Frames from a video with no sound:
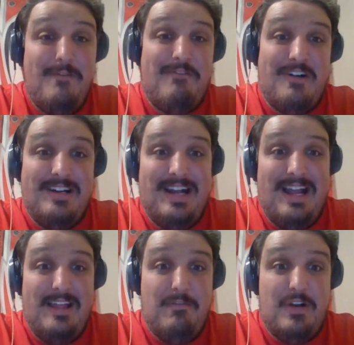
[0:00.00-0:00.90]
for a
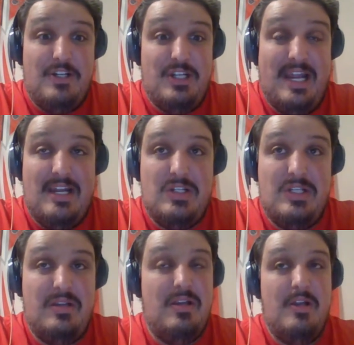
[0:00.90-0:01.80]
guy like Frederik
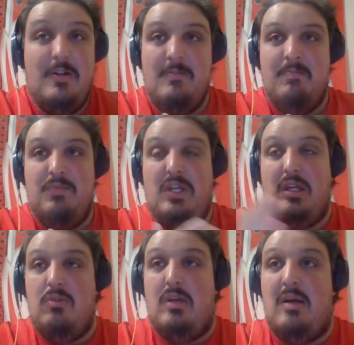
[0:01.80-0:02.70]
Andersen.
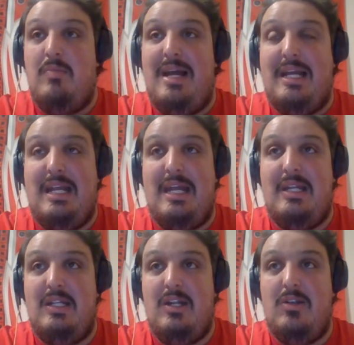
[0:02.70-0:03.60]
You come back
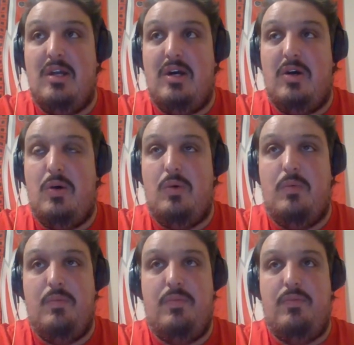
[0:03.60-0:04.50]
in, you know,
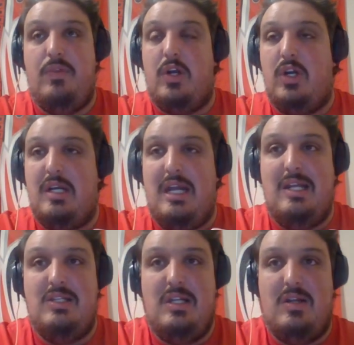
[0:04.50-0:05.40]
the
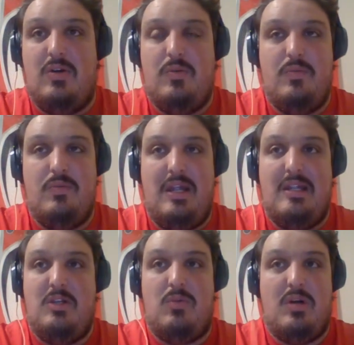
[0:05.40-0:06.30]
Hurricanes, you know,
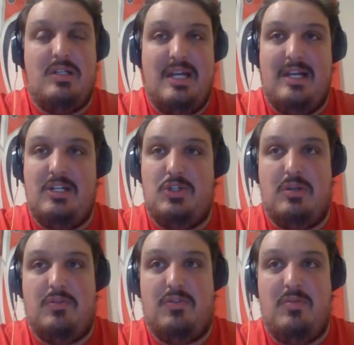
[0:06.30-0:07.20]
Antti Raanta kind of
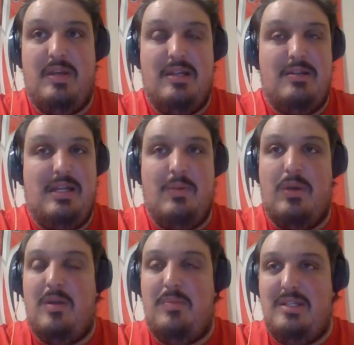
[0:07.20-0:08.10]
struggled for a bit,
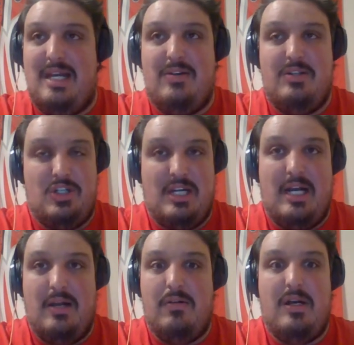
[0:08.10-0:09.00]
went up and down to
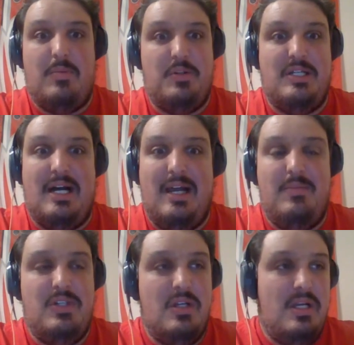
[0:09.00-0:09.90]
Chicago a couple of
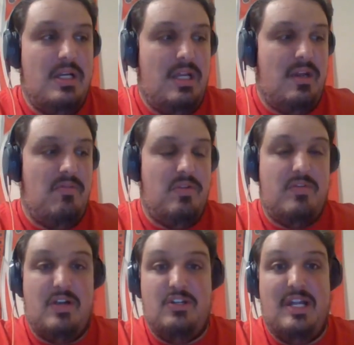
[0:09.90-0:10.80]
times, you know, even with
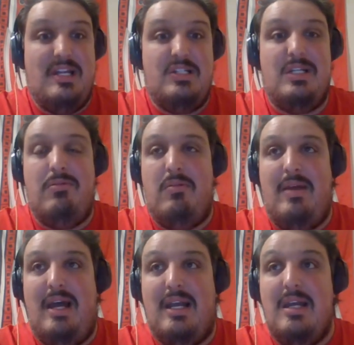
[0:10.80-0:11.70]
Frederik Andersen coming
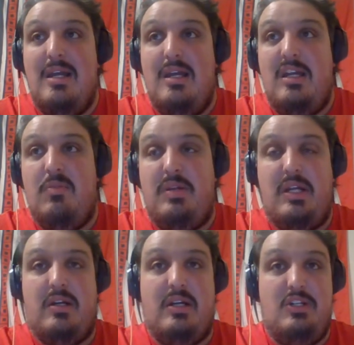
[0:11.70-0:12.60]
back. You know,
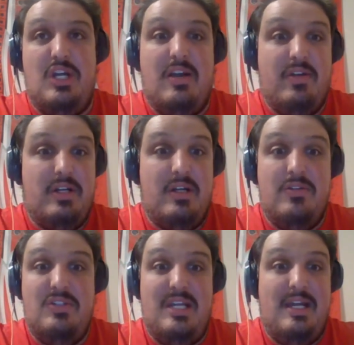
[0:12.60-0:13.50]
Pierre Kachaka
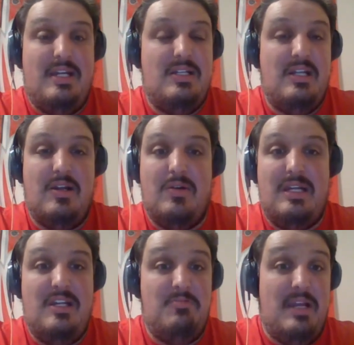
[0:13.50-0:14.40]
goes in, you know,
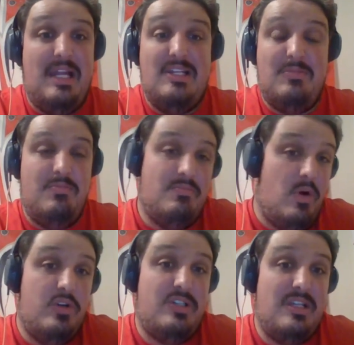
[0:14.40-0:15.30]
he's he's
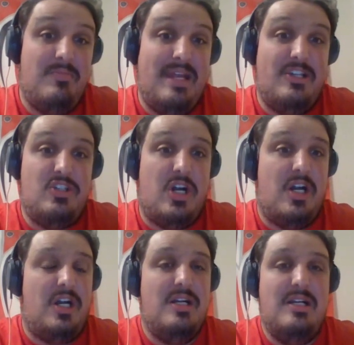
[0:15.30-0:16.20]
mostly the main
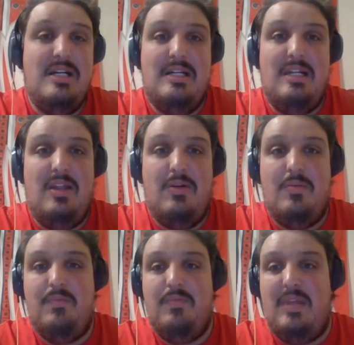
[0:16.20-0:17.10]
starter, you
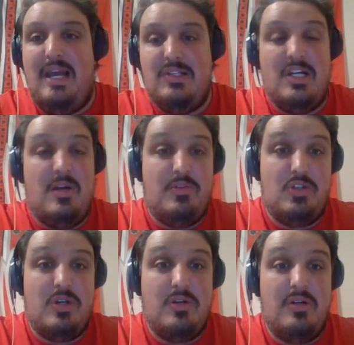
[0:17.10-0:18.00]
know, has a couple
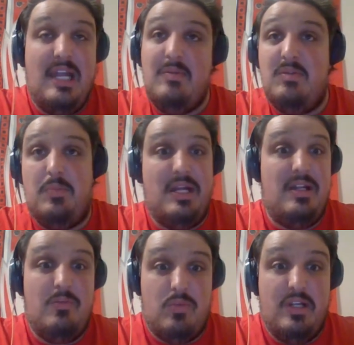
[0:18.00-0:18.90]
struggle games, but
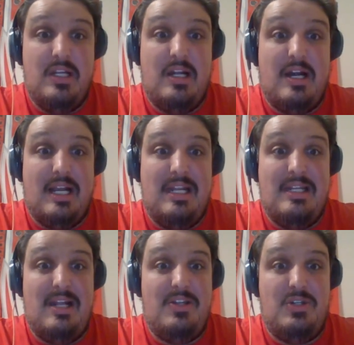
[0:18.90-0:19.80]
played really good hockey
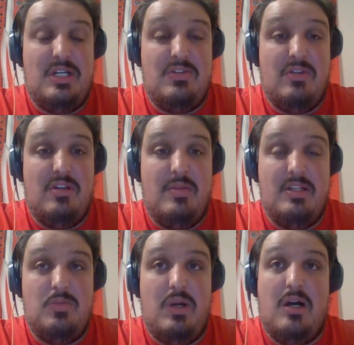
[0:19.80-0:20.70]
down the stretch for a little bit
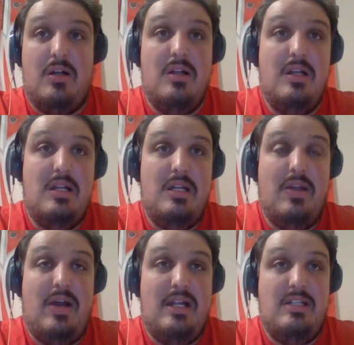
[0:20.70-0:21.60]
as well. You
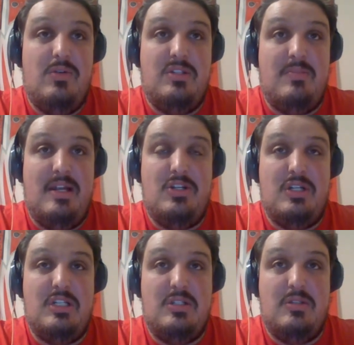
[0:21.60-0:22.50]
know, had to deal with some
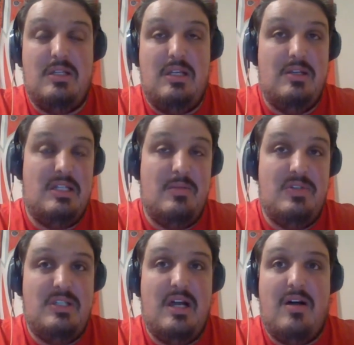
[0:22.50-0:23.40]
injuries as, you know, to
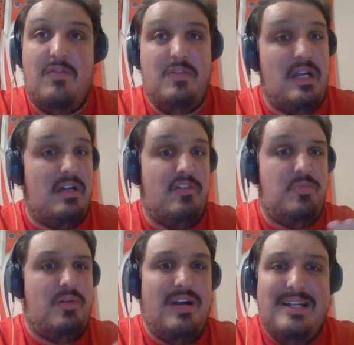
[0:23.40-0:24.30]
himself. You know,
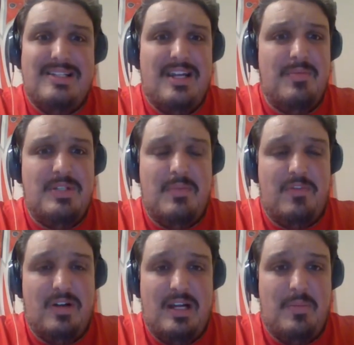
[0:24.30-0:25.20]
Peretz comes up
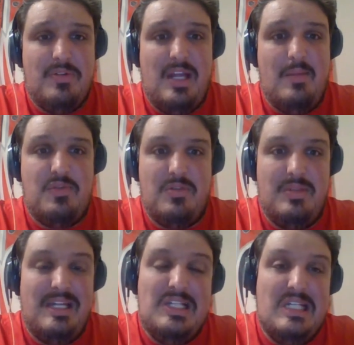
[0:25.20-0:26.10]
for a couple of games from
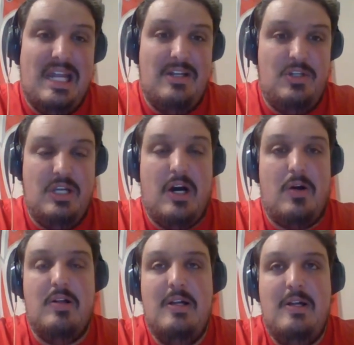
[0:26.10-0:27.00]
the E C H
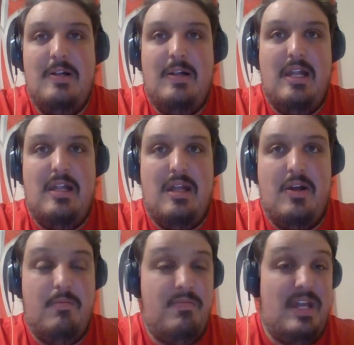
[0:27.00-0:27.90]
L. And, you
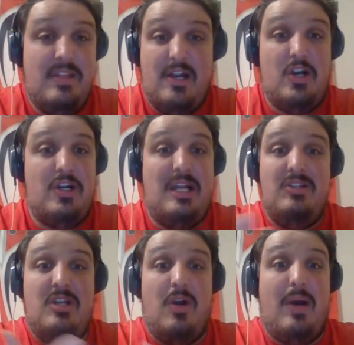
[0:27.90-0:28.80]
know, then the
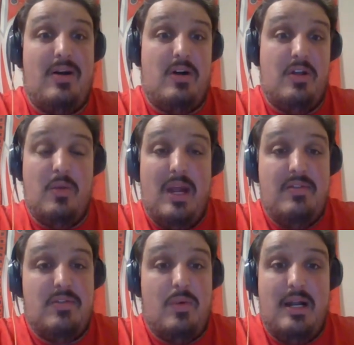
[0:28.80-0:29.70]
Hurricanes go out on the
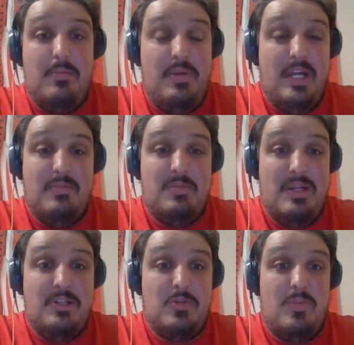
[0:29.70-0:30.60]
waiver wire and pick up
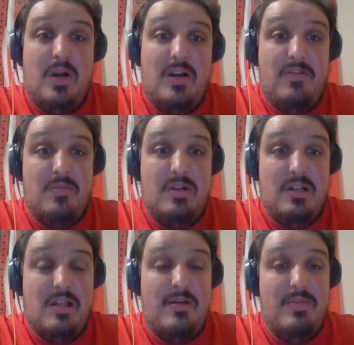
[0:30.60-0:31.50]
Spencer Martin from
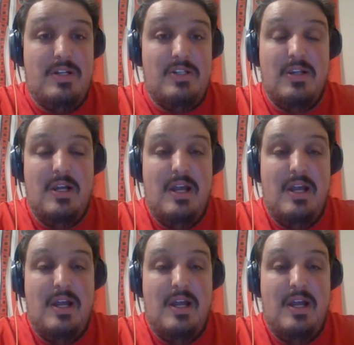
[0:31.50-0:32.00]
Columbus.